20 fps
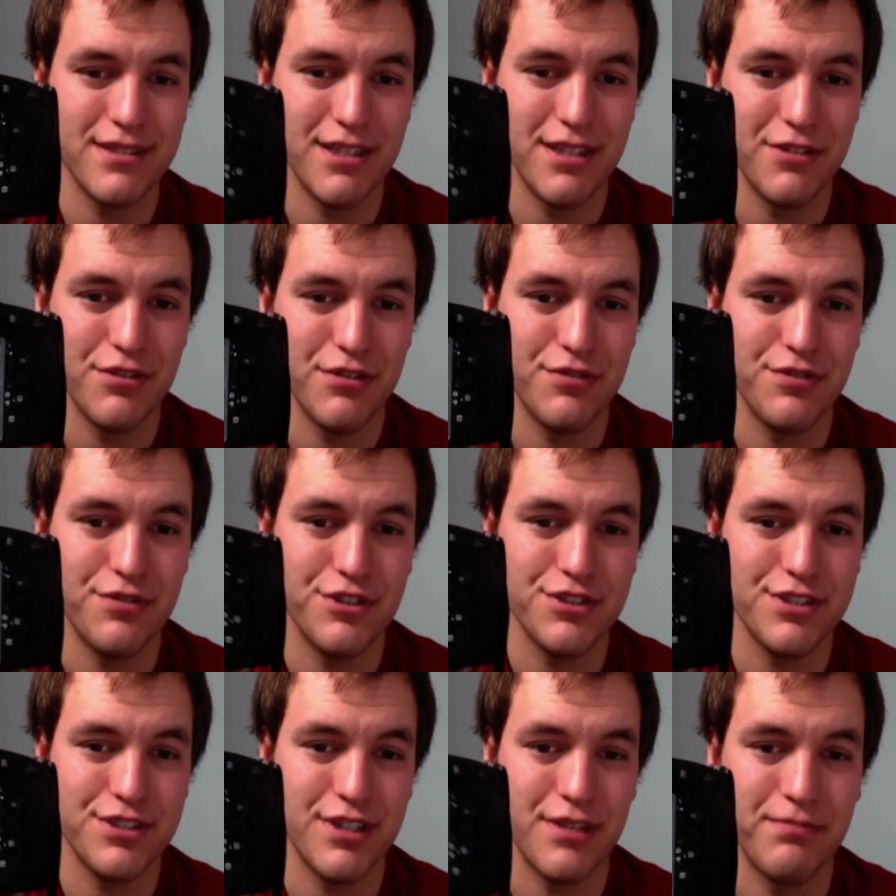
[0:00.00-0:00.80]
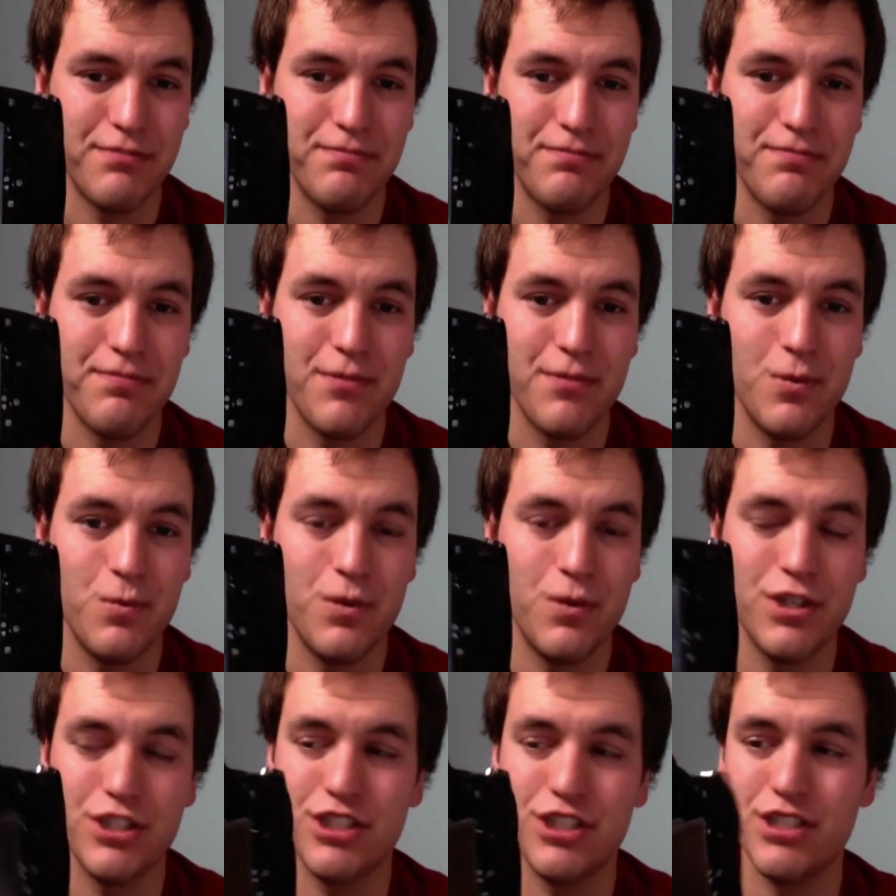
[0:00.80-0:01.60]
they reversed them,
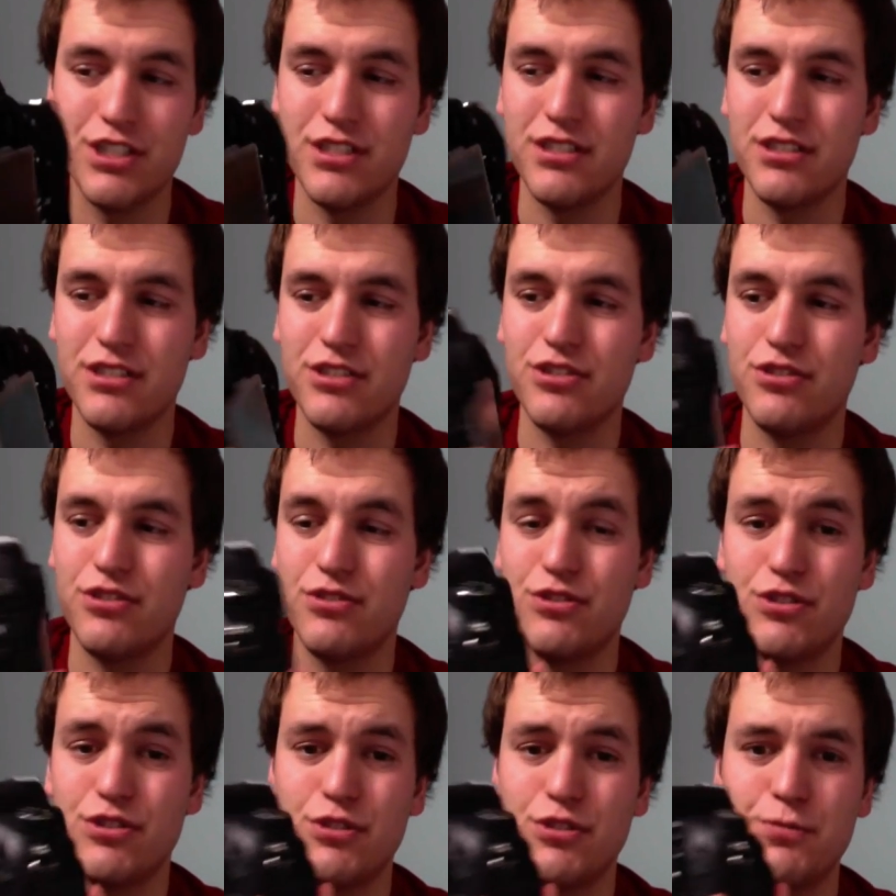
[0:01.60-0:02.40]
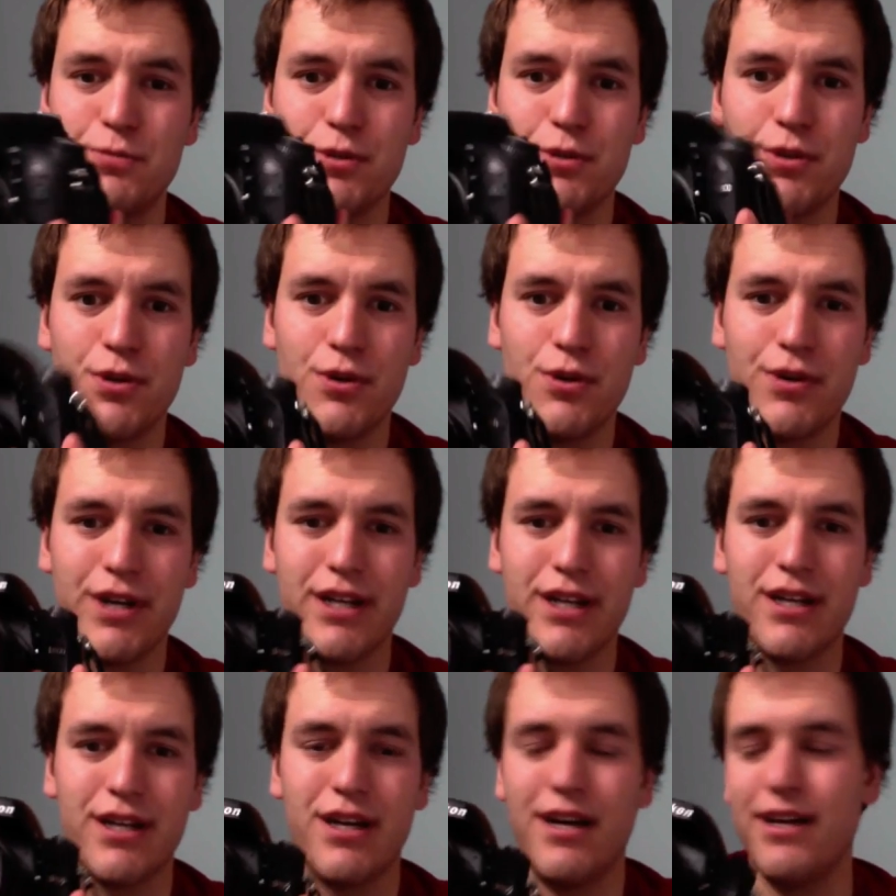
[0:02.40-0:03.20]
which is super
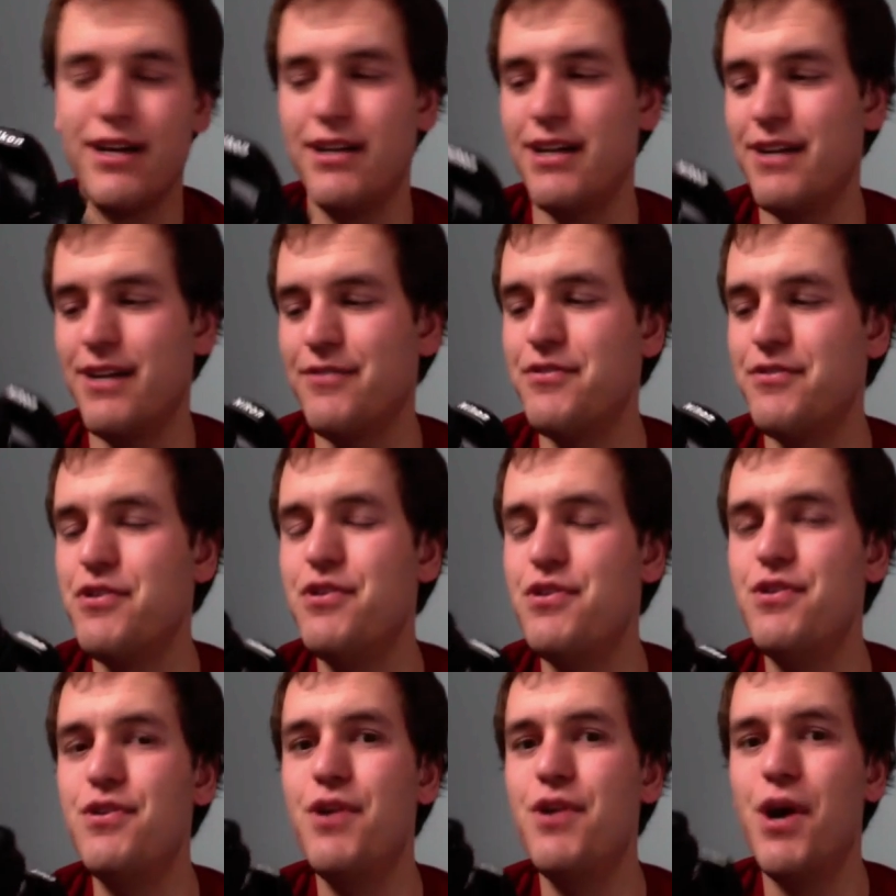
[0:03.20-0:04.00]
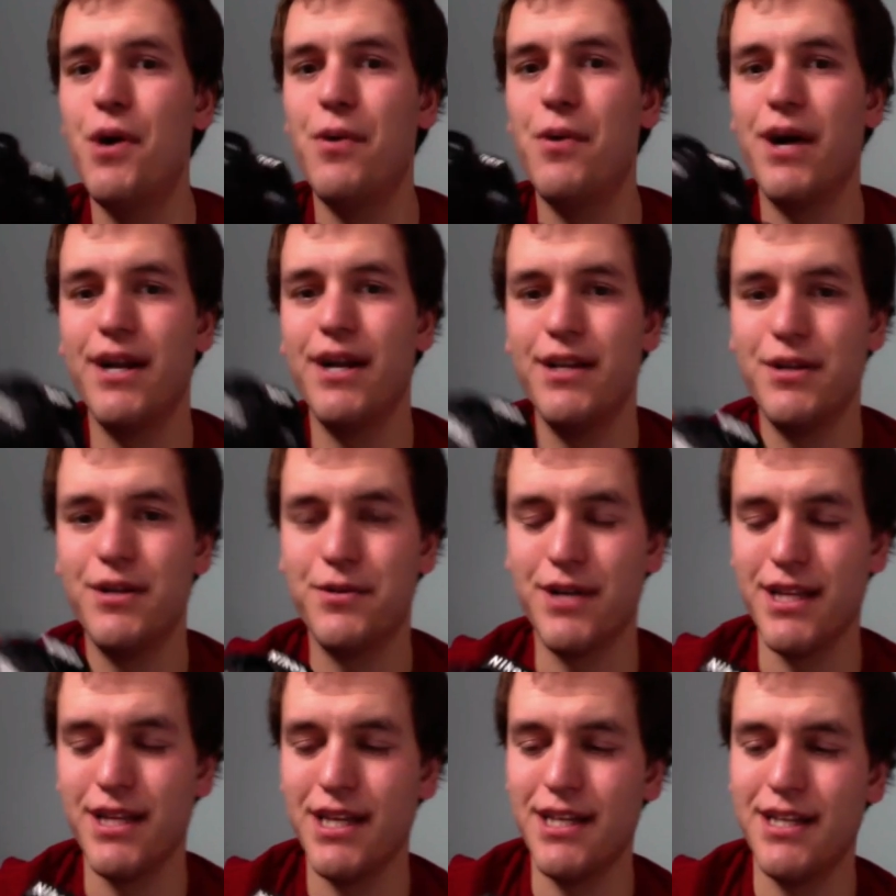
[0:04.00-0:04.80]
annoying. I have no idea
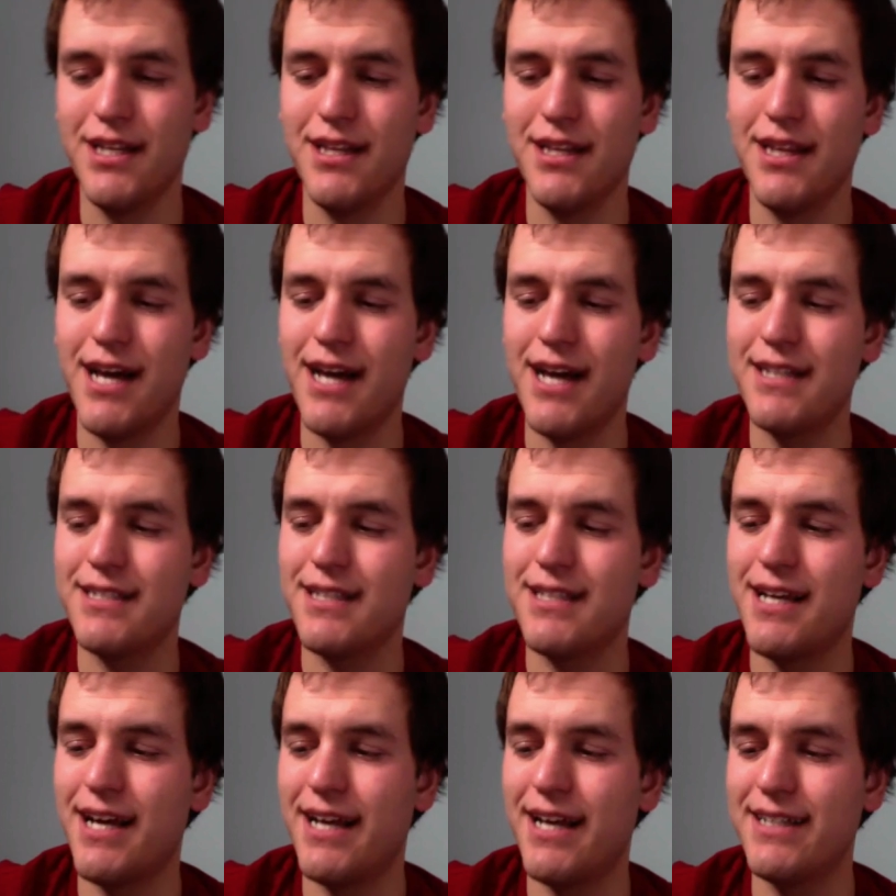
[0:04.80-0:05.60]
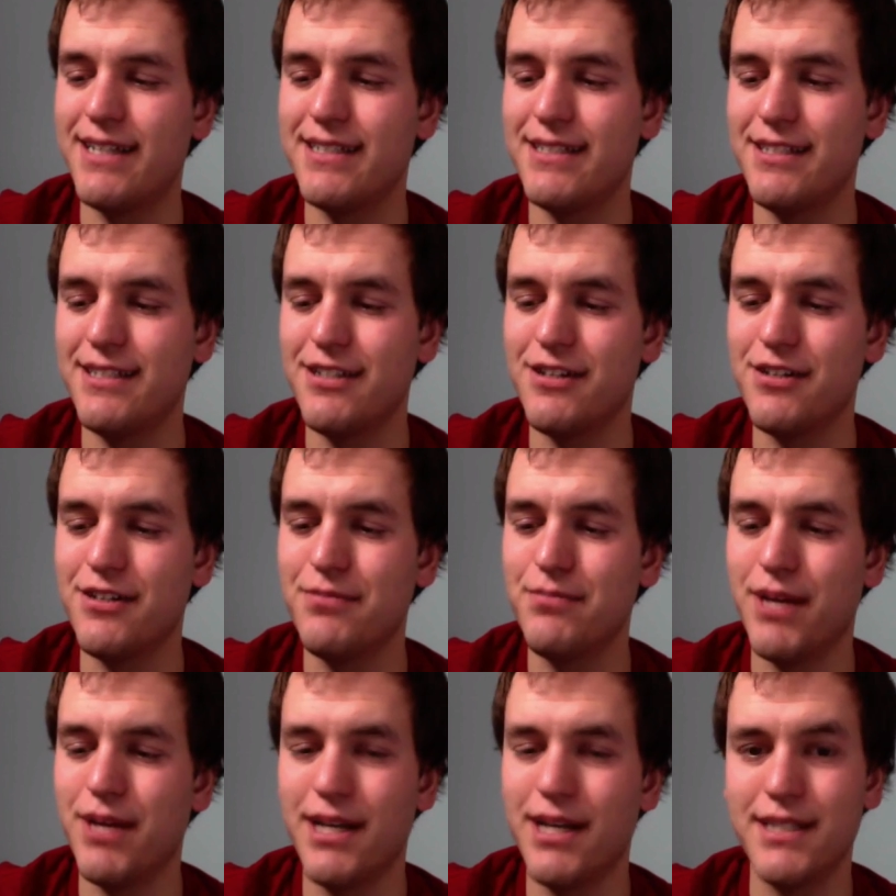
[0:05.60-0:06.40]
why they did that at Nikon,
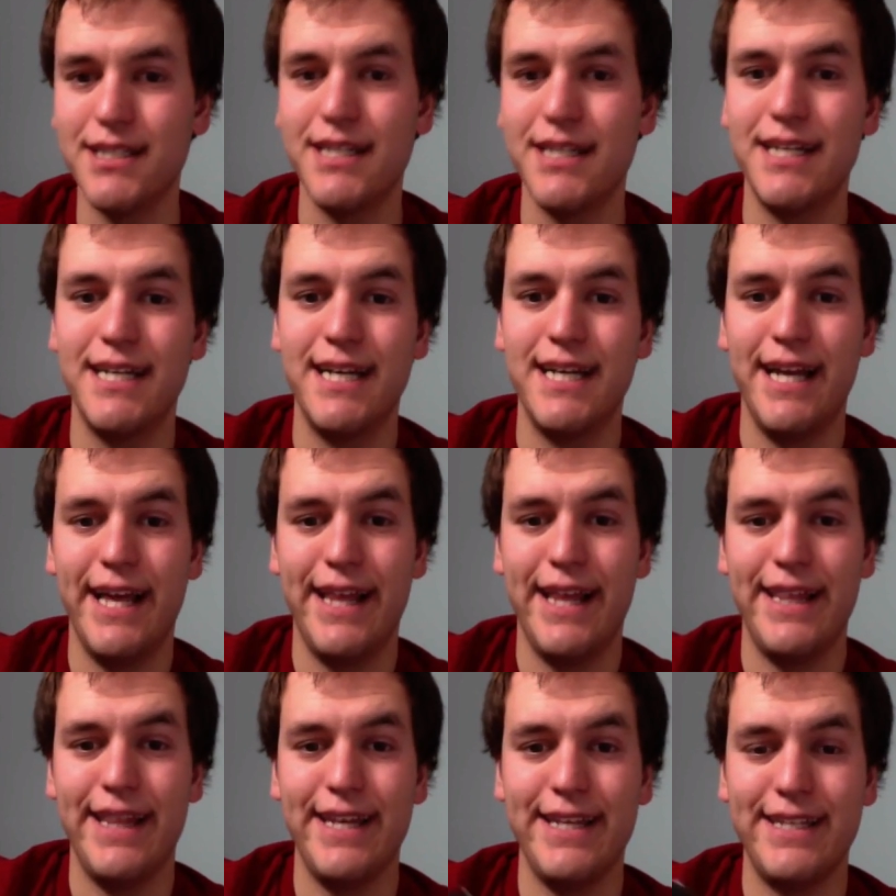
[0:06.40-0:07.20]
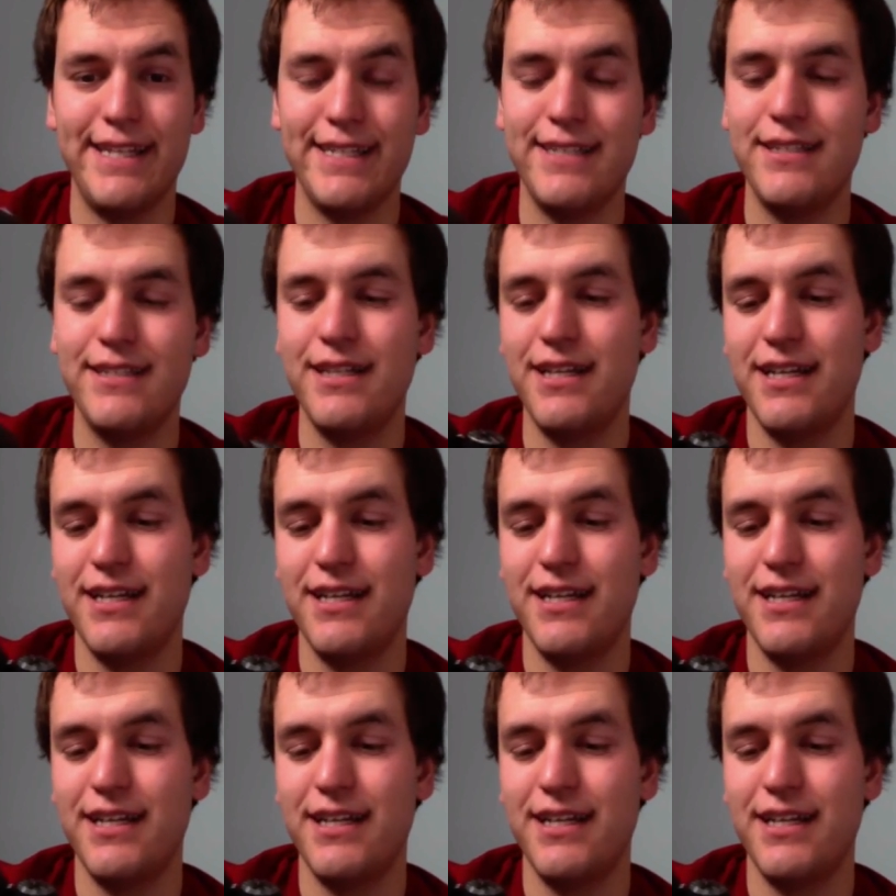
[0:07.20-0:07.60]
but they did.